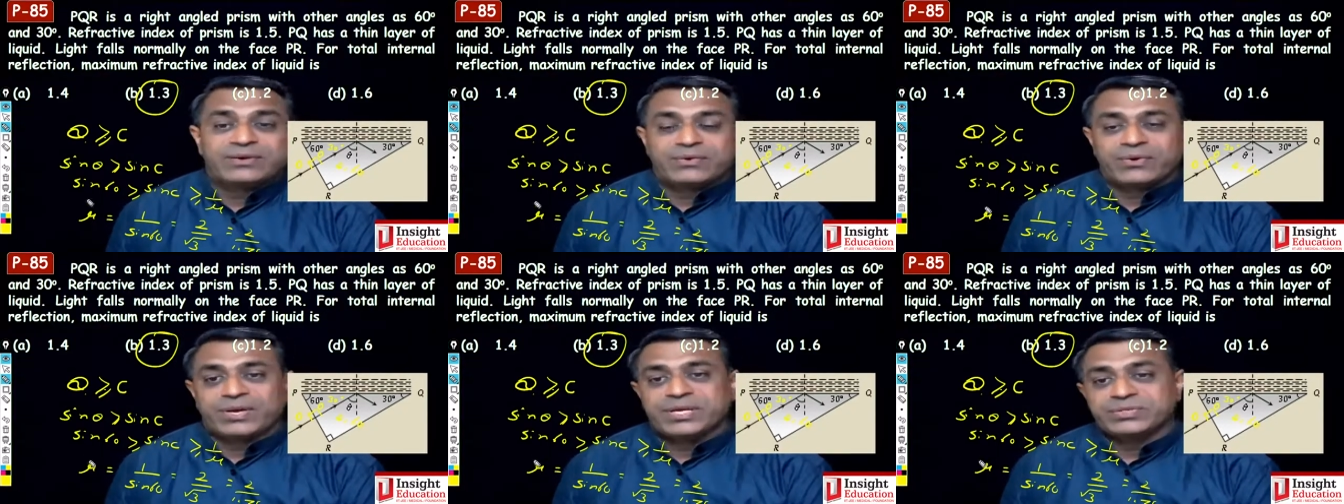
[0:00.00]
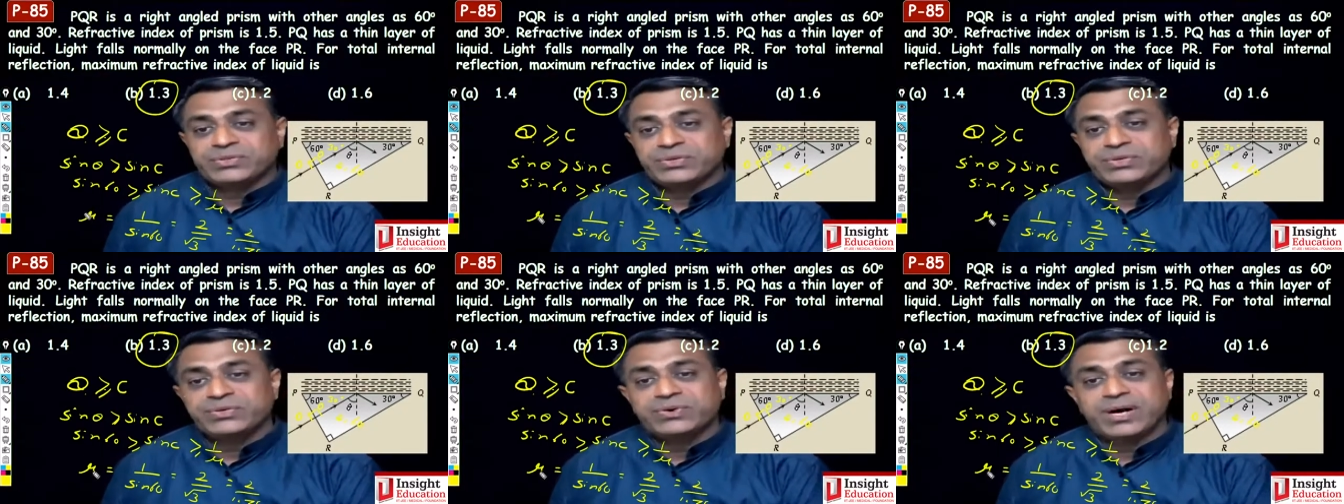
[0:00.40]
Okay, so
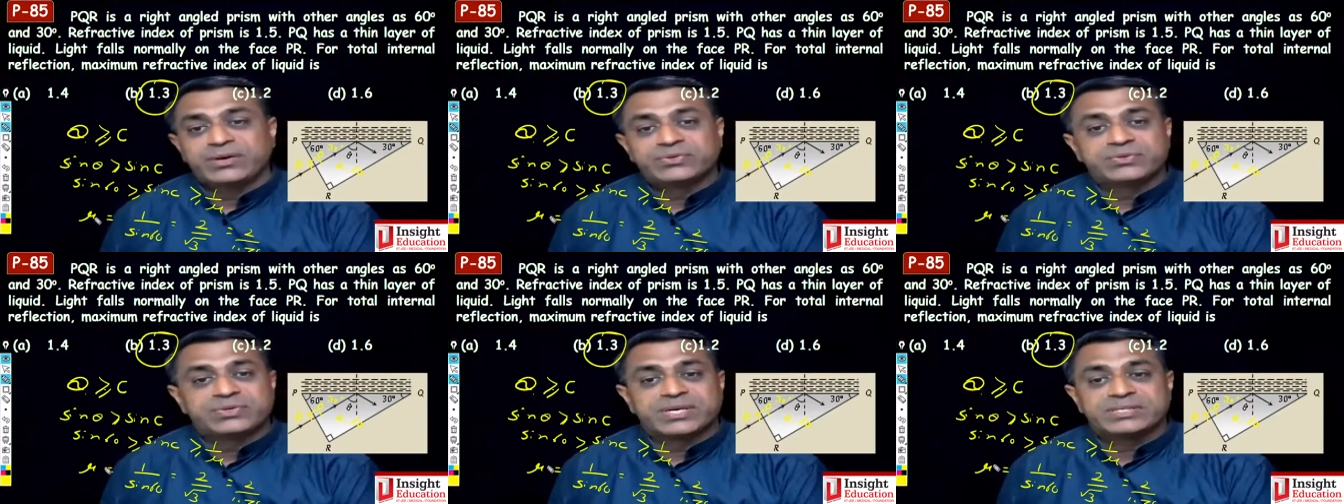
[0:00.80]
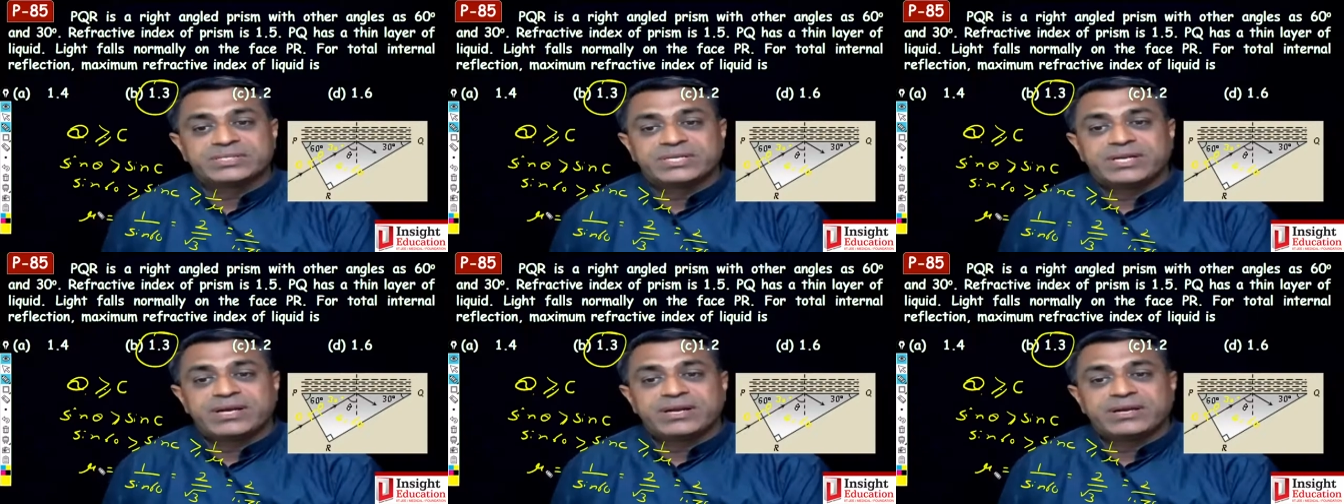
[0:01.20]
you have to
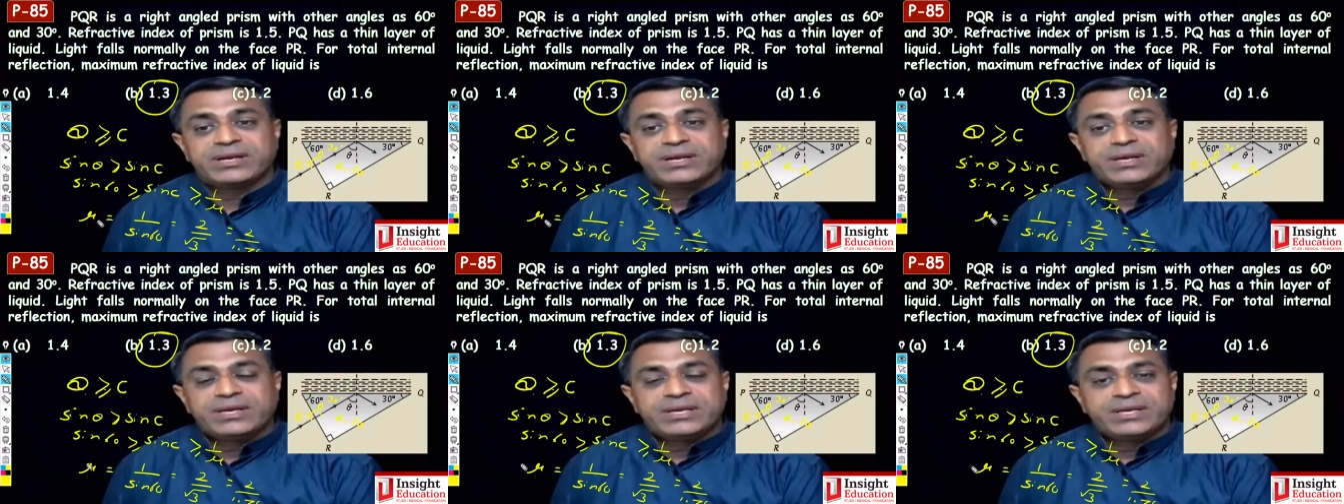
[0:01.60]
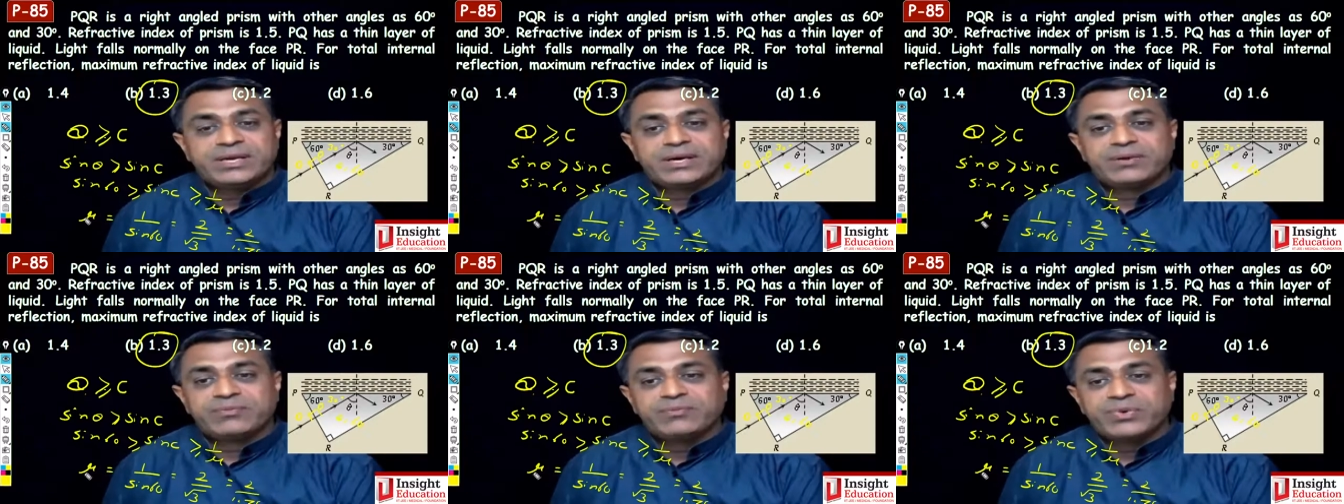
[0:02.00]
consider
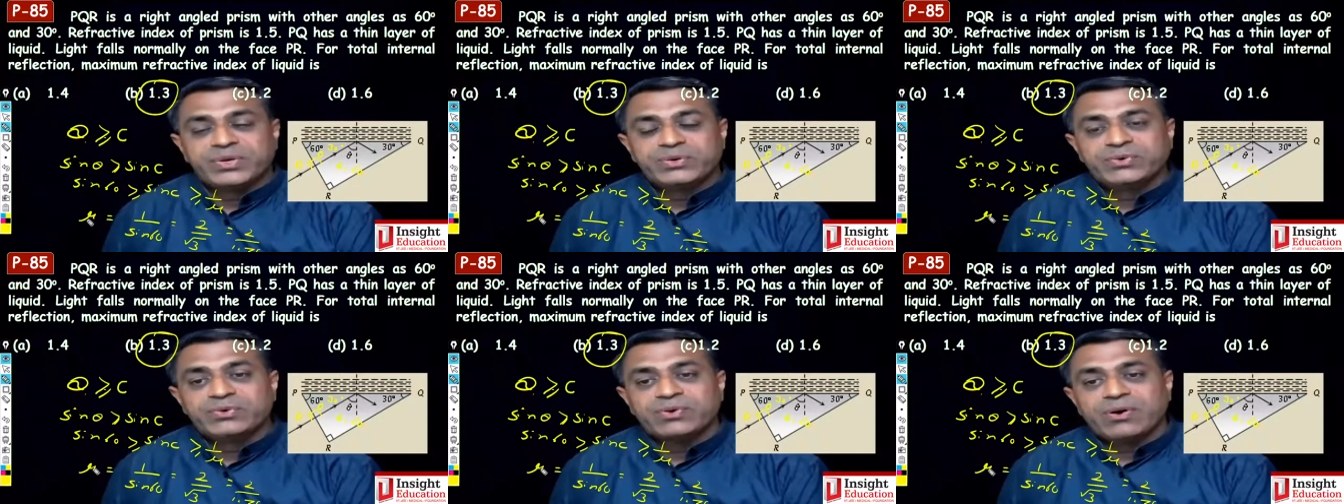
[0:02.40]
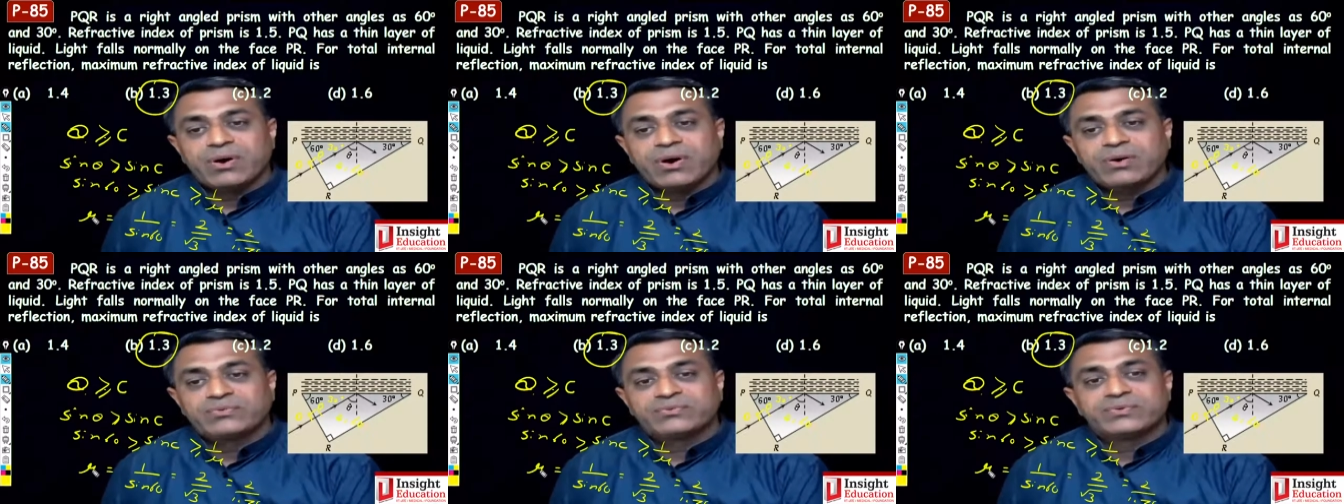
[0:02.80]
here mu
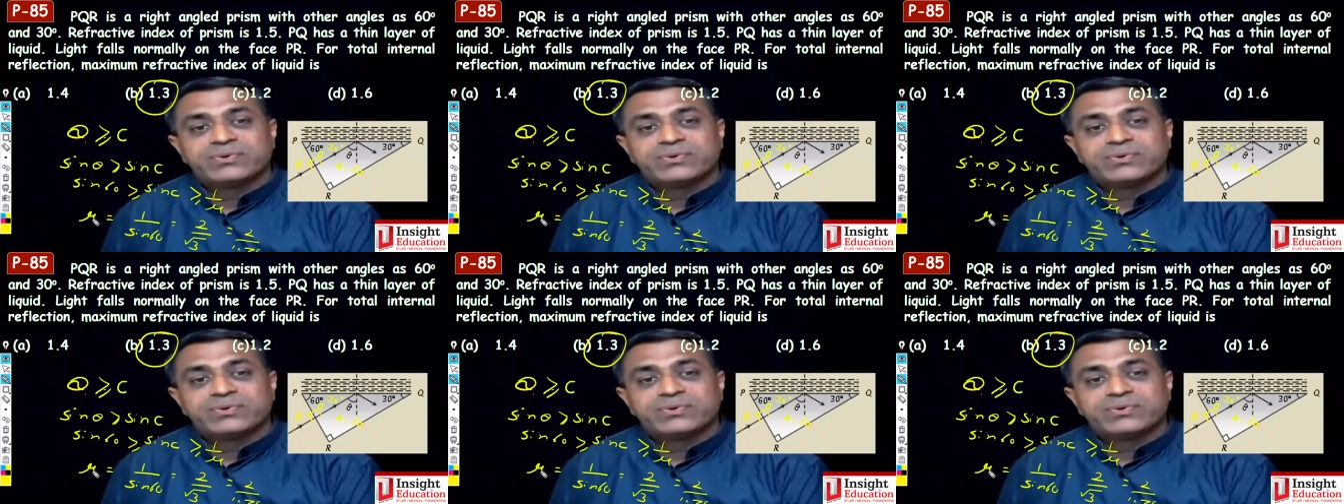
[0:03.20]
of,